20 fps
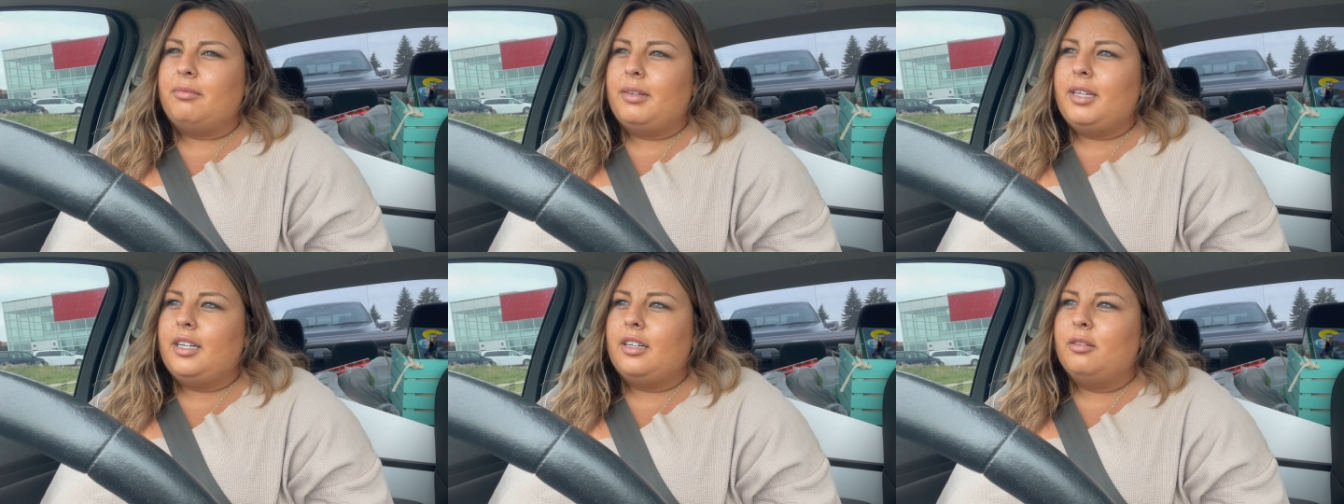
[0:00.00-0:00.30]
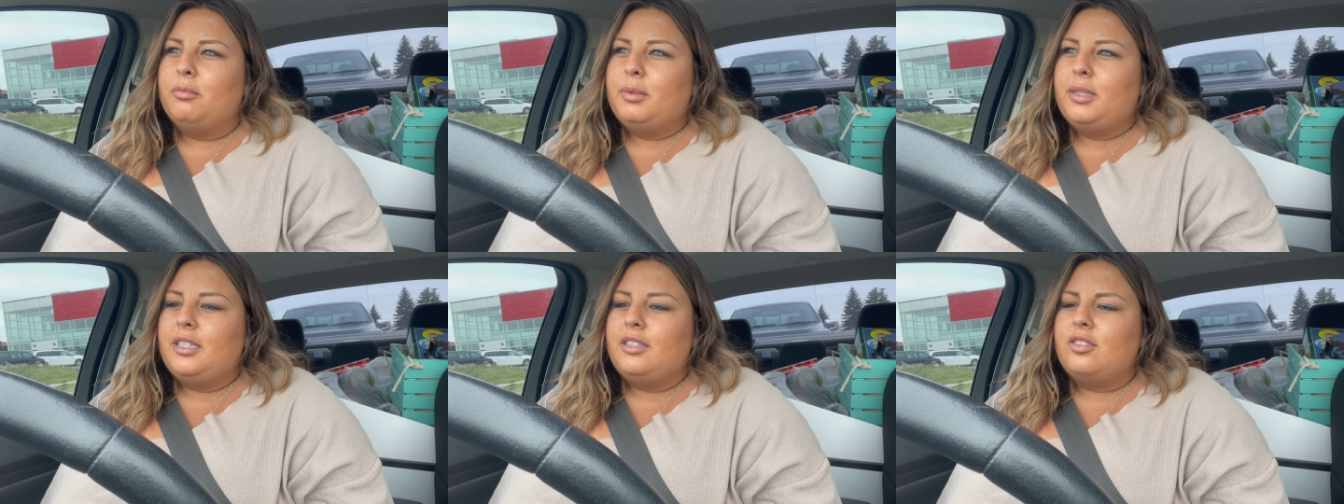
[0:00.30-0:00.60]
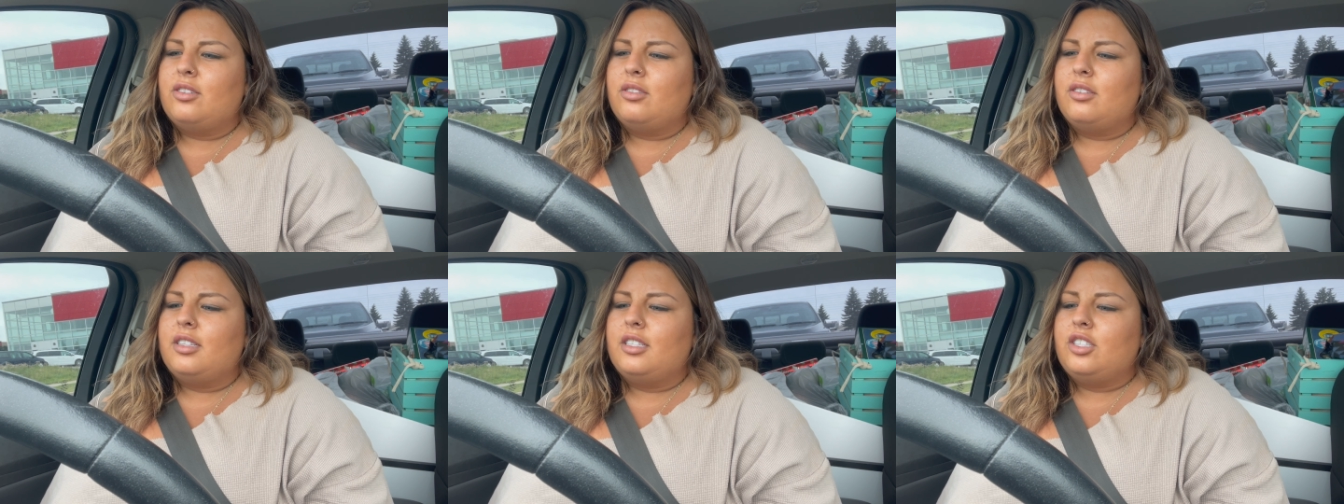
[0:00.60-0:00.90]
weird, but then
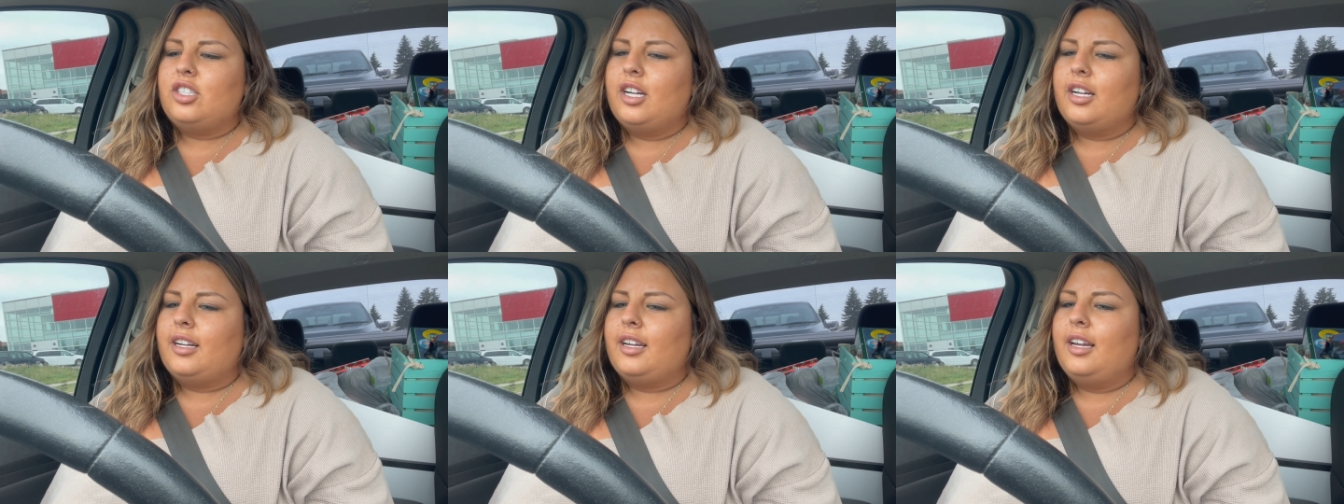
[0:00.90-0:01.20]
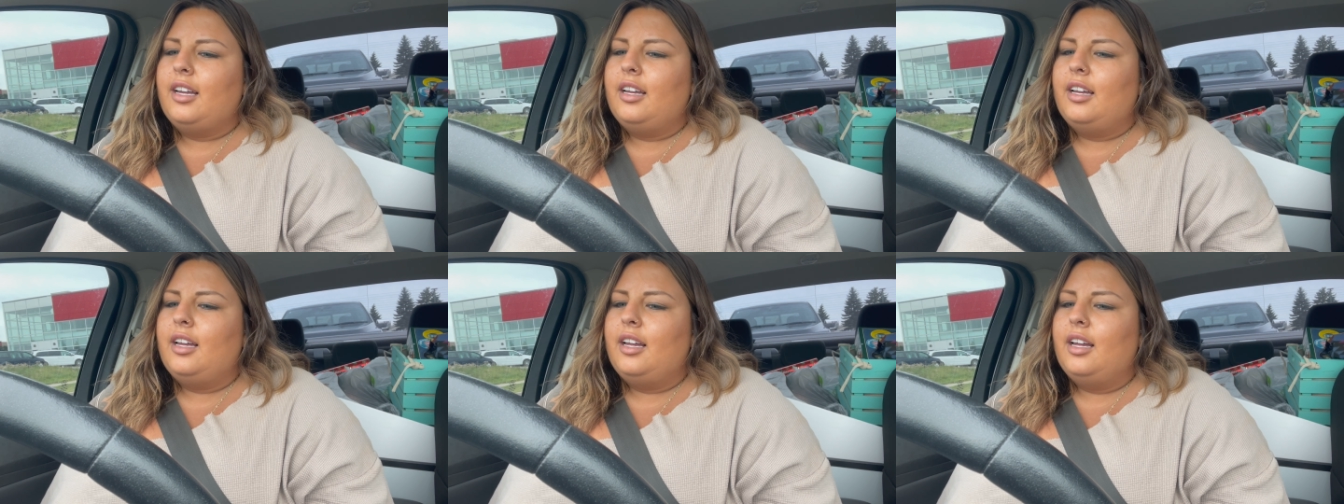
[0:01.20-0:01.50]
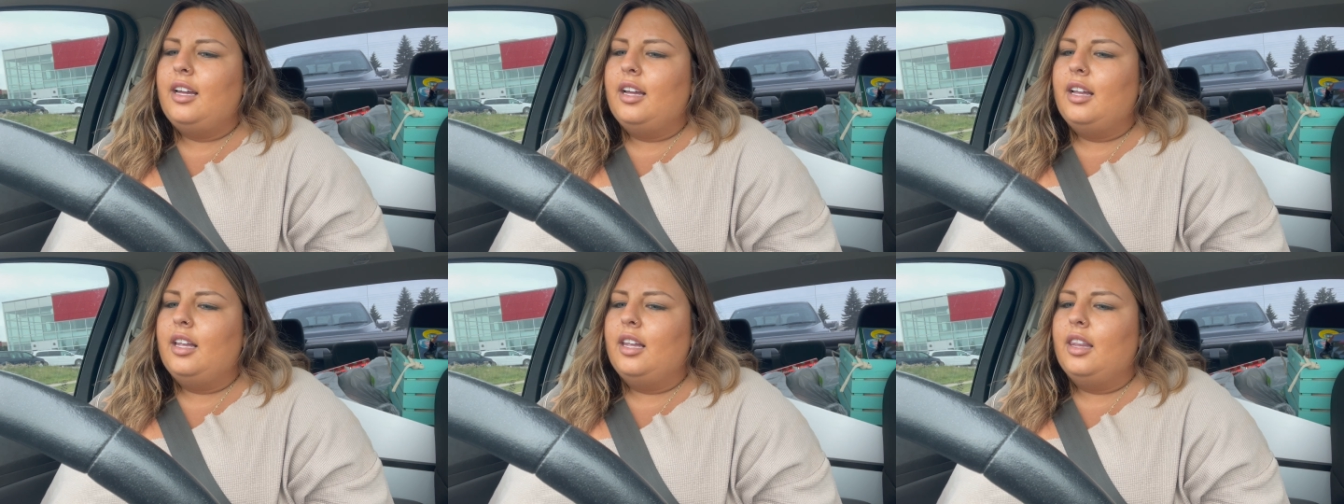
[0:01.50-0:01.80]
so did the check,
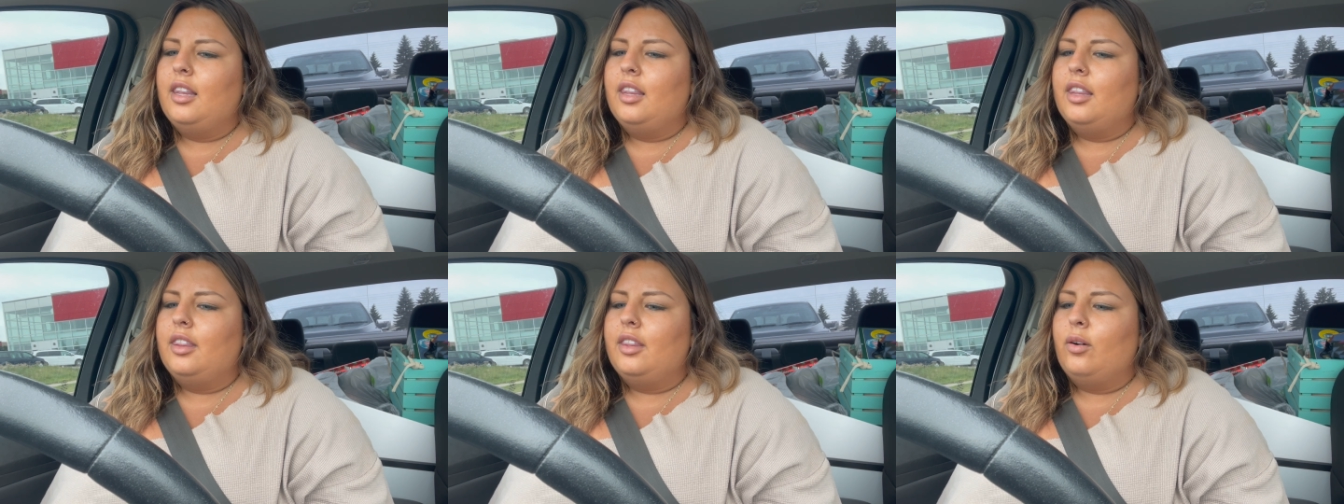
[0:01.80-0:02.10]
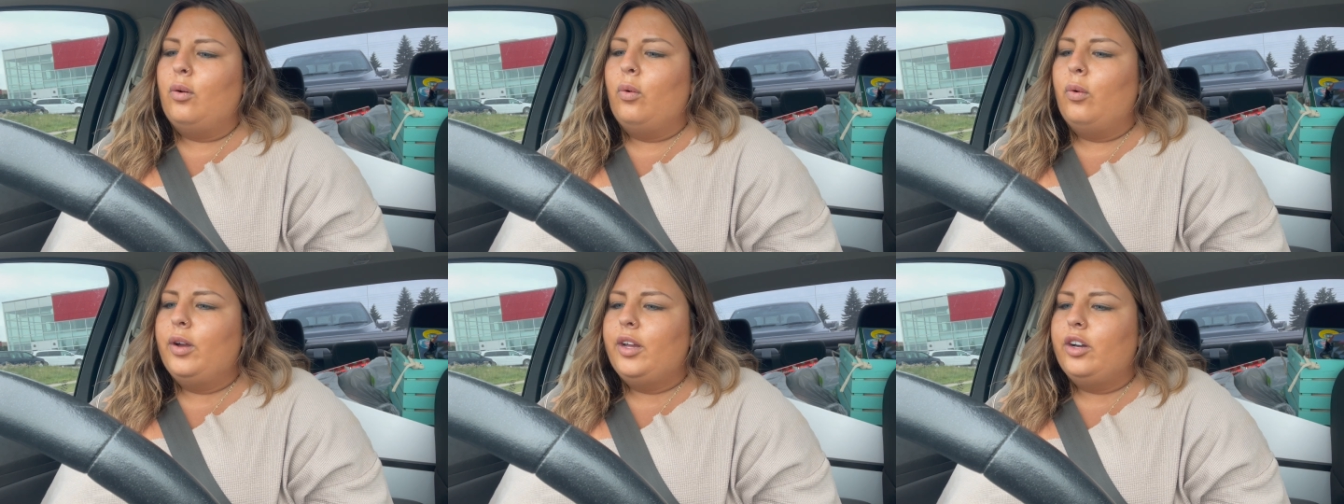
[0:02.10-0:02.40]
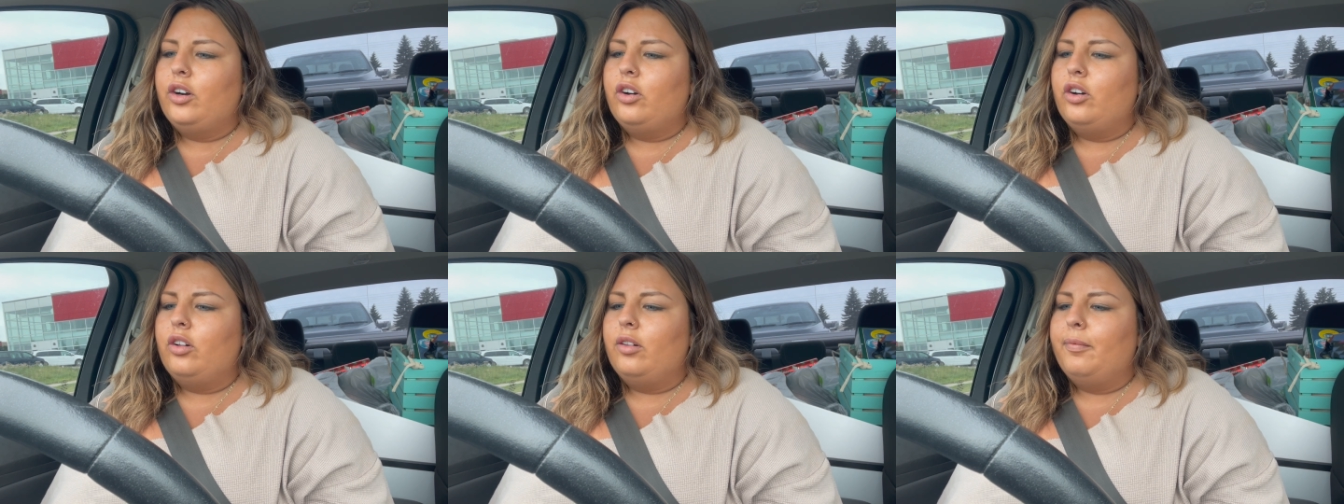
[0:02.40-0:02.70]
the
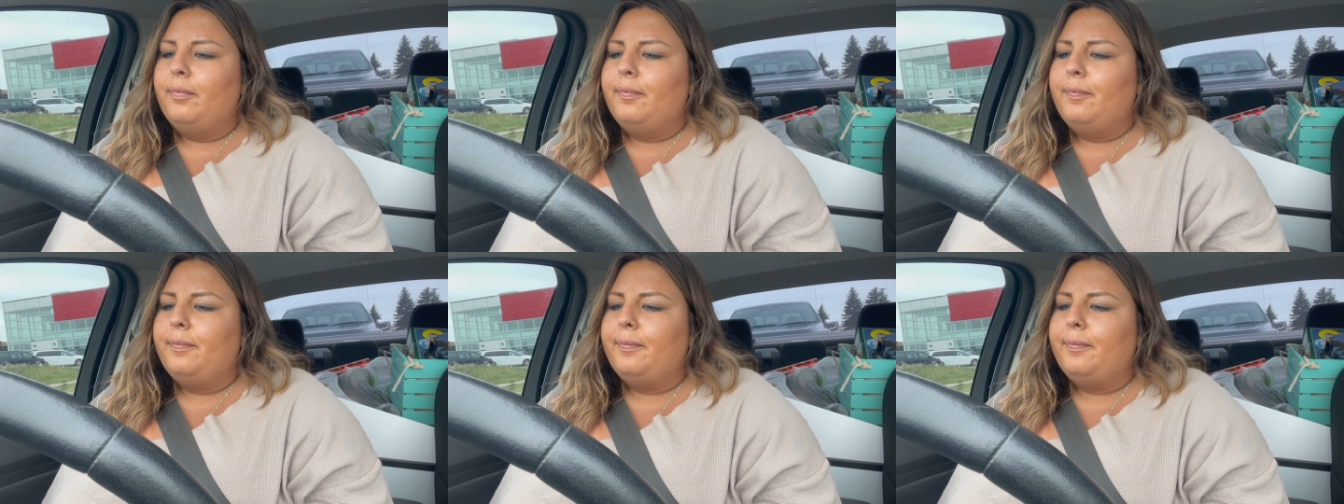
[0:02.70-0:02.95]
oil,